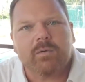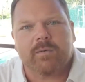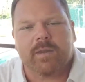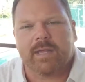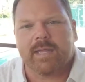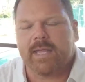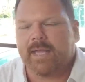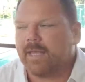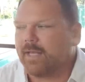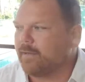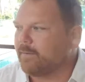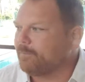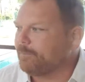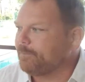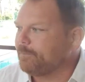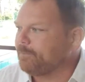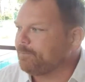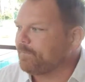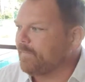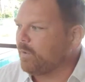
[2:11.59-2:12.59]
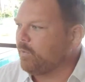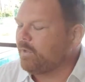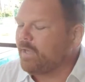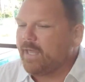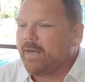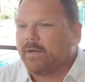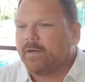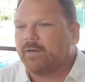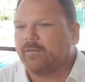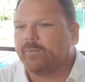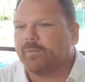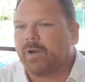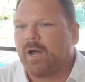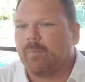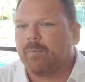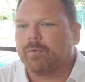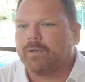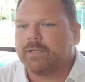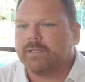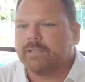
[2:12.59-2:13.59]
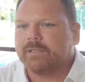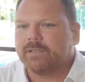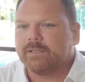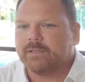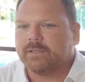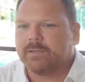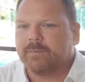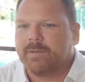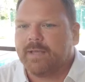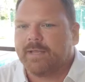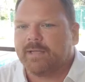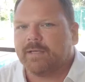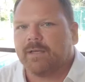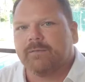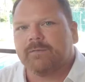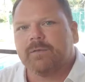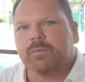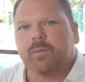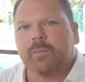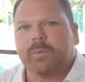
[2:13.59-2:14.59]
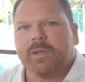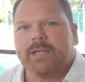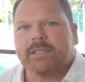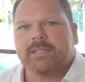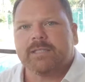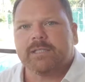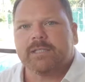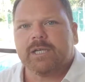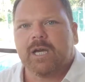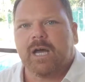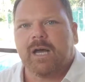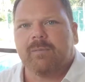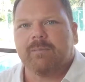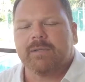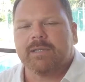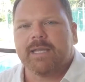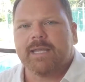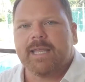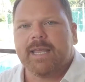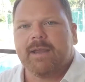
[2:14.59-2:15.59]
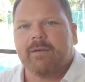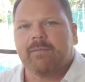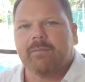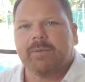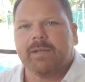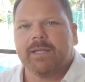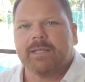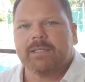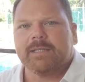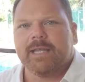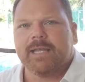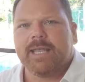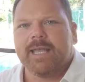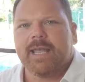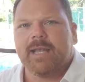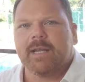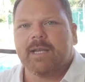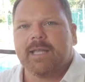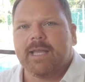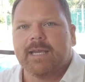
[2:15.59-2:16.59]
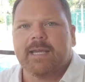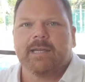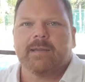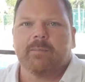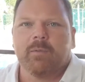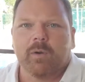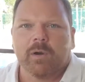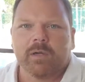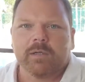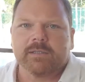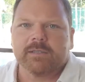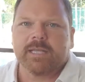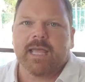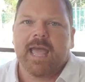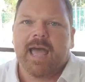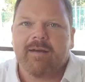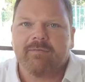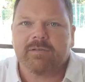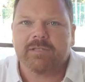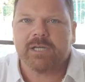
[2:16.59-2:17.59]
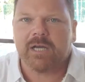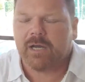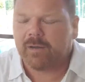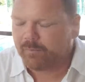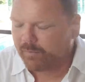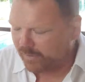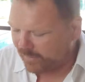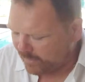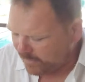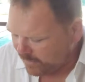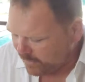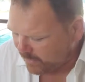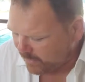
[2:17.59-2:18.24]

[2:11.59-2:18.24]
They can't get enough properties to make enough to replace the job, but they can't get any more because they have a job, right?